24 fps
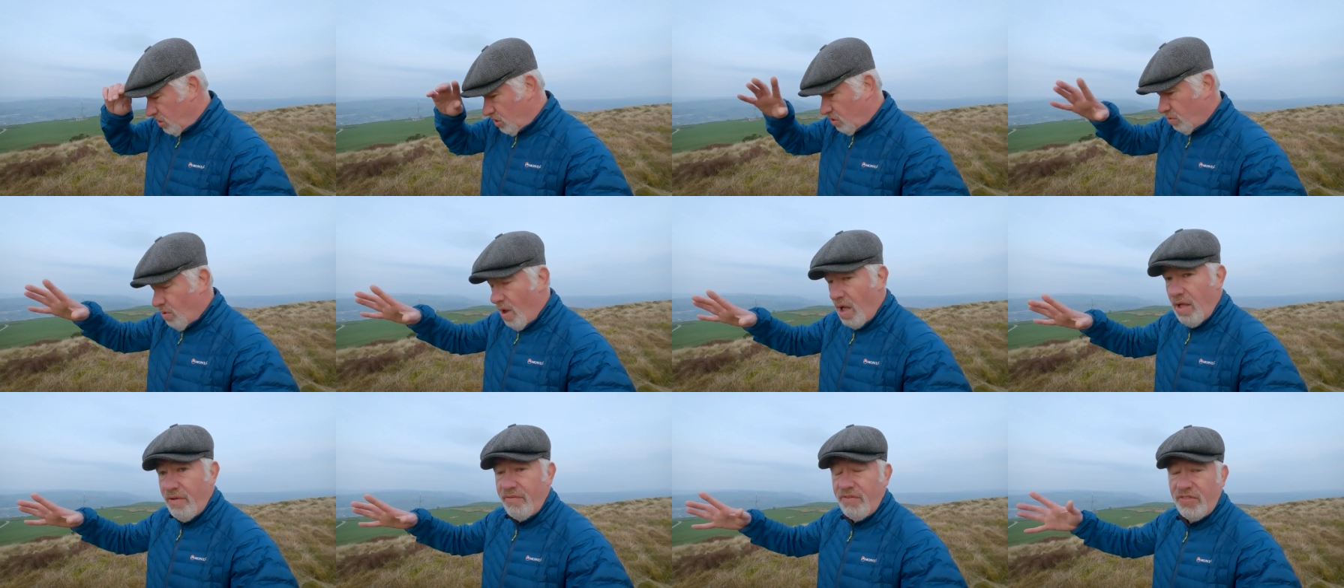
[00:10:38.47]

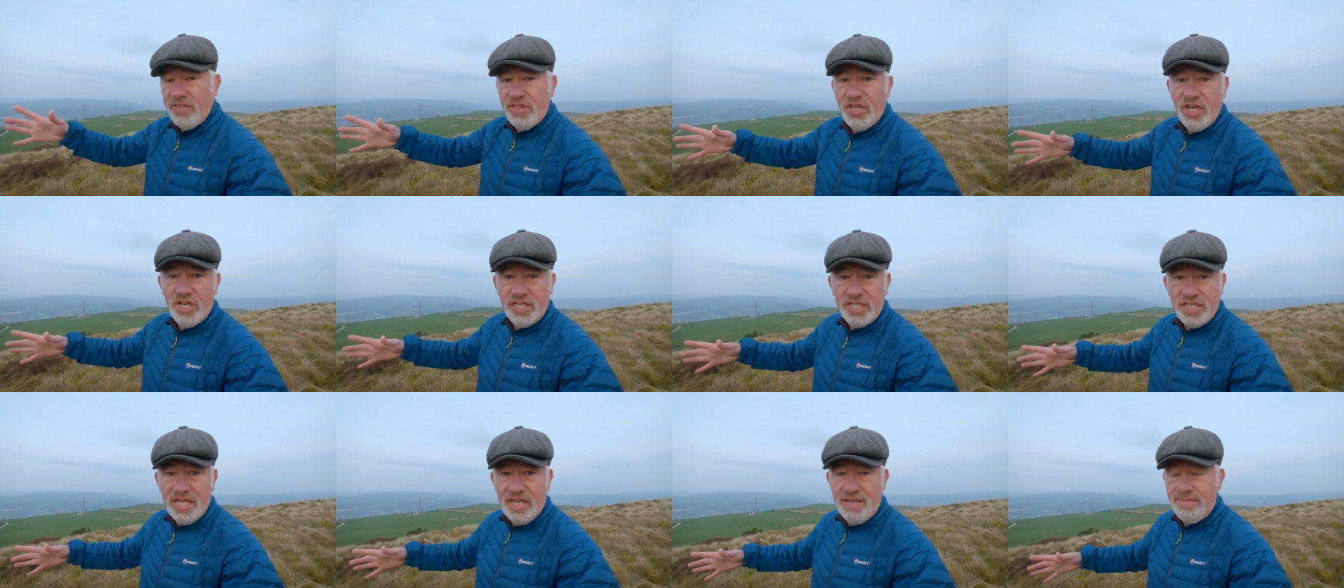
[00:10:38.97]
twelve or
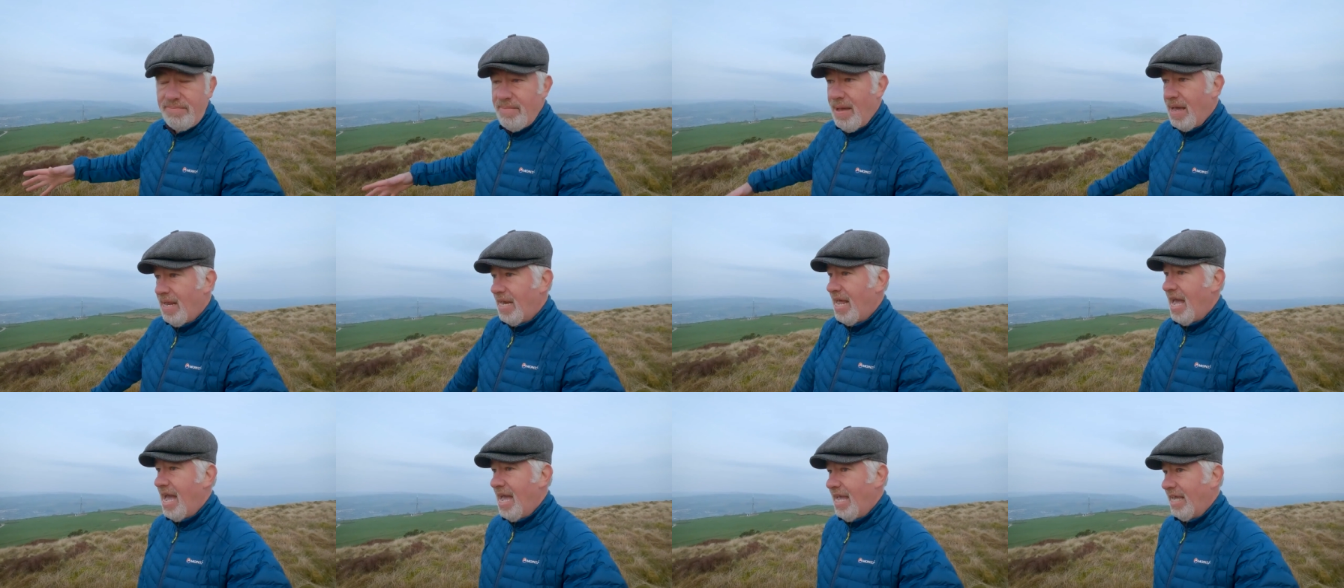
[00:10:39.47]
thirteen
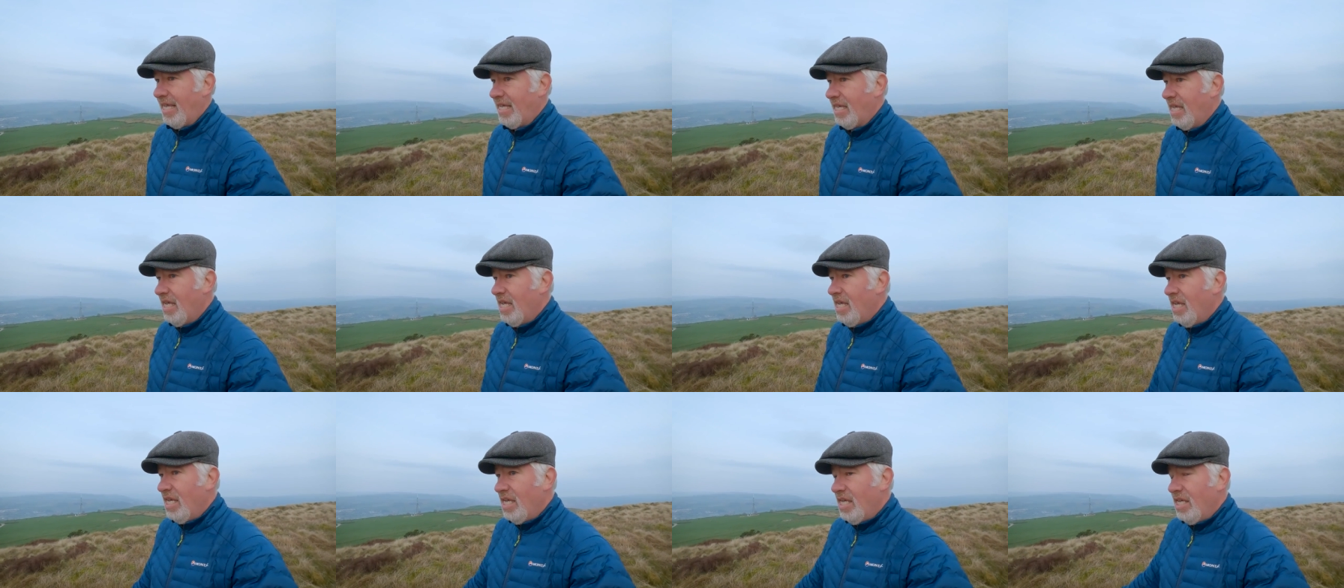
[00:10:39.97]
mile hike
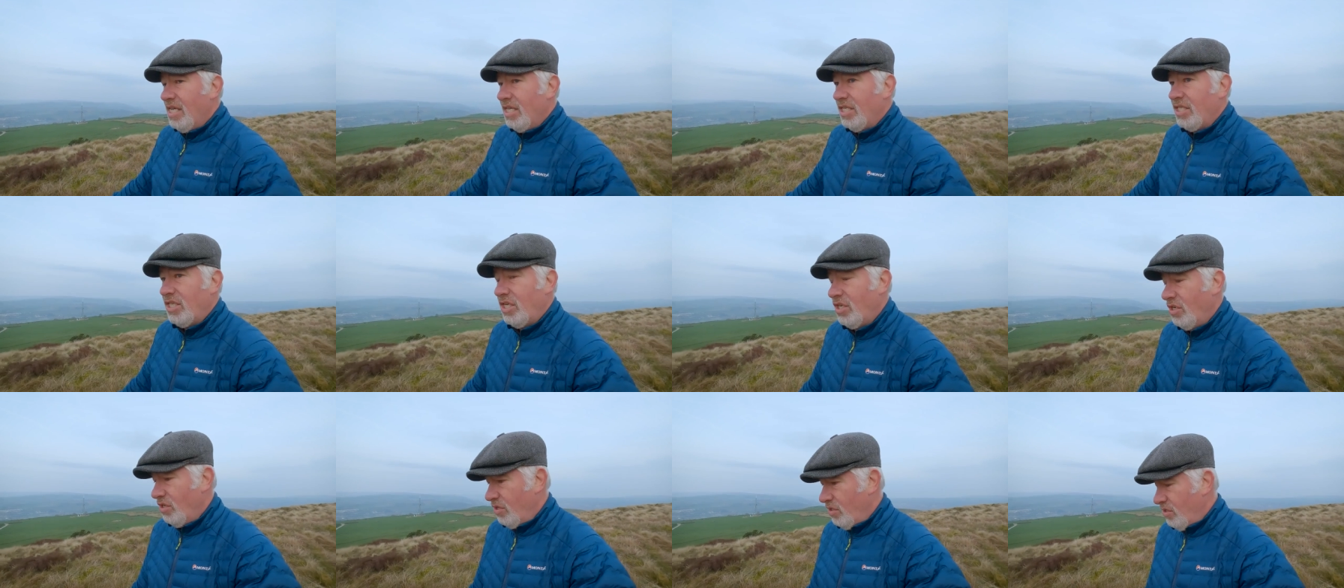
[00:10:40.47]

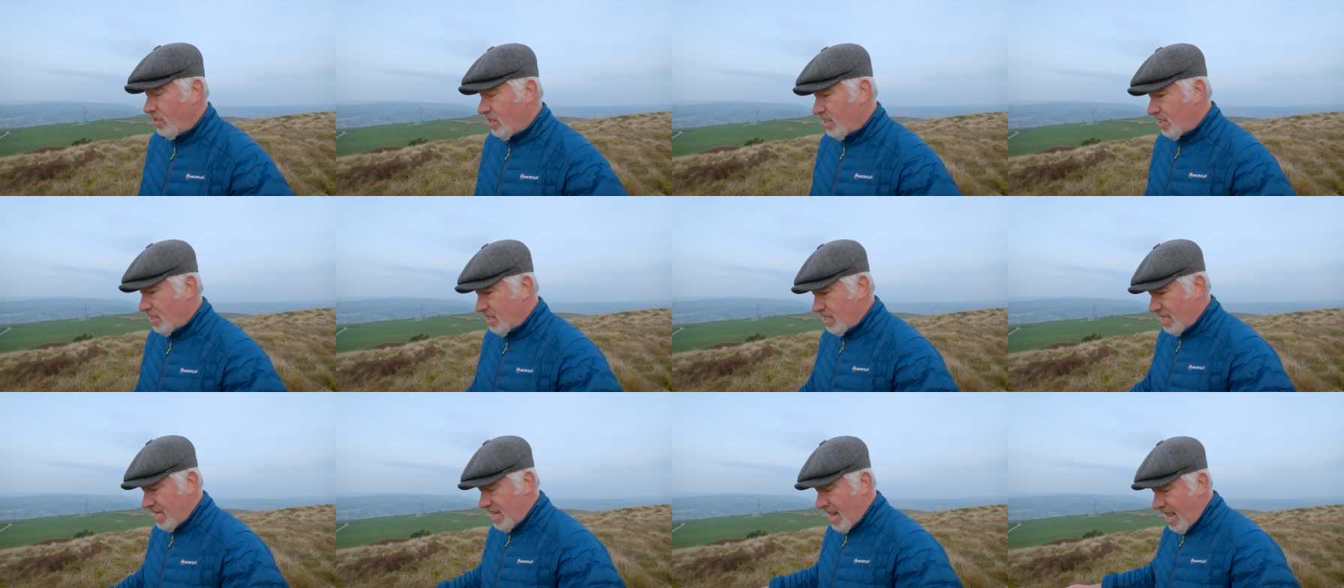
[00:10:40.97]
to
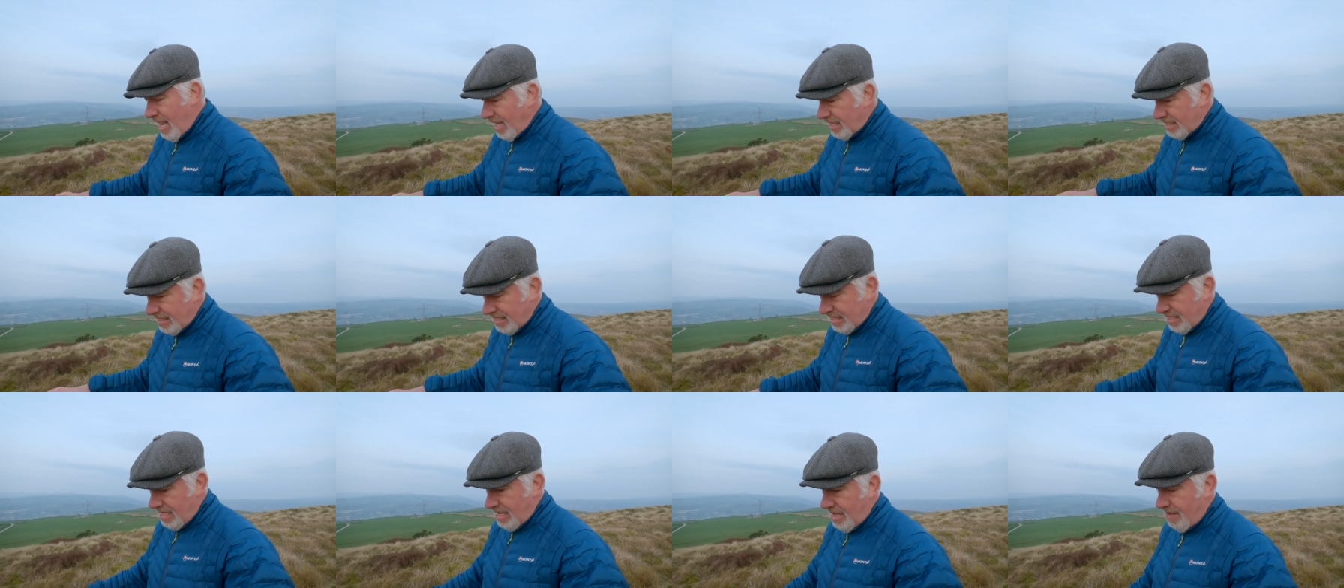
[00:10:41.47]
the
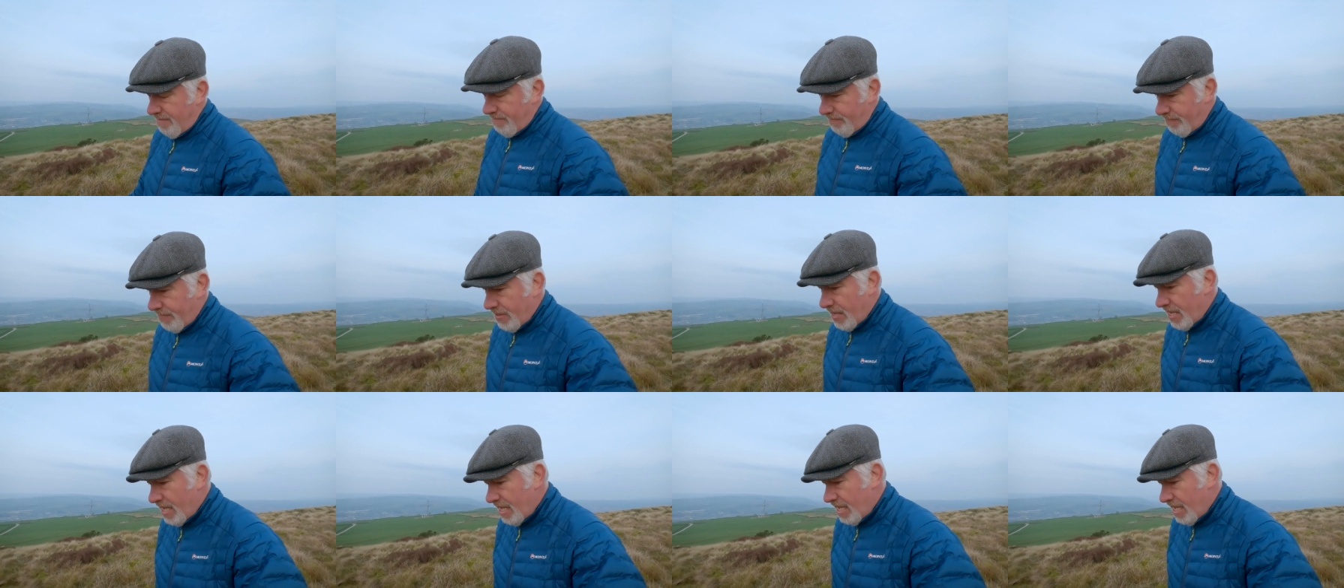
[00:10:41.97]
next um,